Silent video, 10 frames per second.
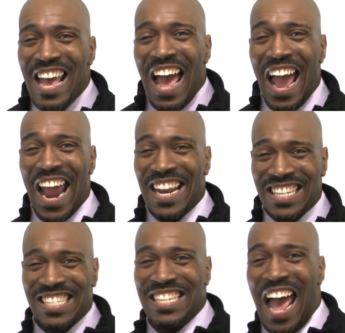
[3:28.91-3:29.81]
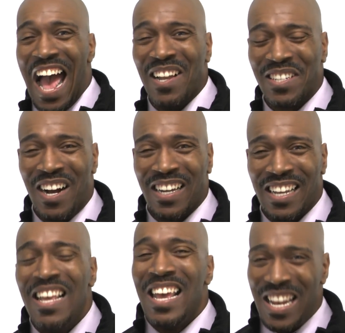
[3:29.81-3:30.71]
Hey, this is Al
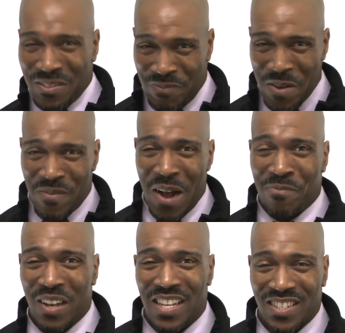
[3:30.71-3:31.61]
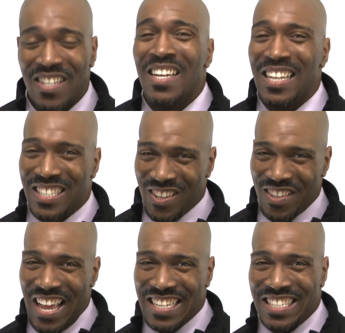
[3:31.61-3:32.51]
Duncan. It has been my pleasure. Until
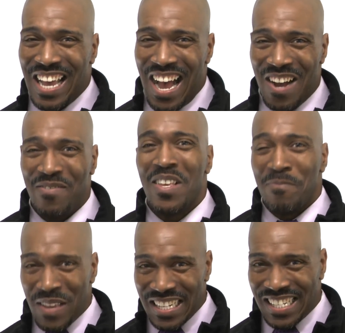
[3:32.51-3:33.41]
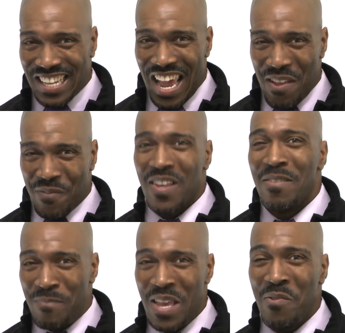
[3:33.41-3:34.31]
next time, be safe,
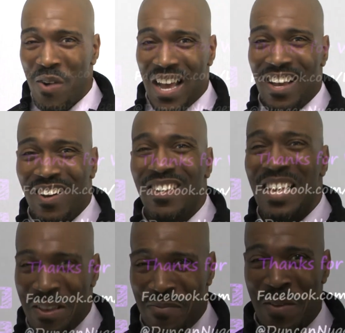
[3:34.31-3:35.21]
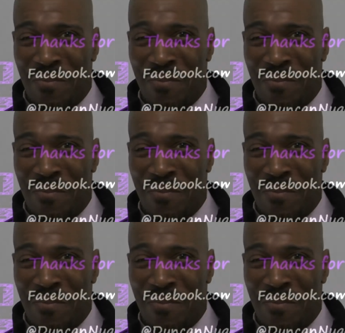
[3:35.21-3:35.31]
be well, and be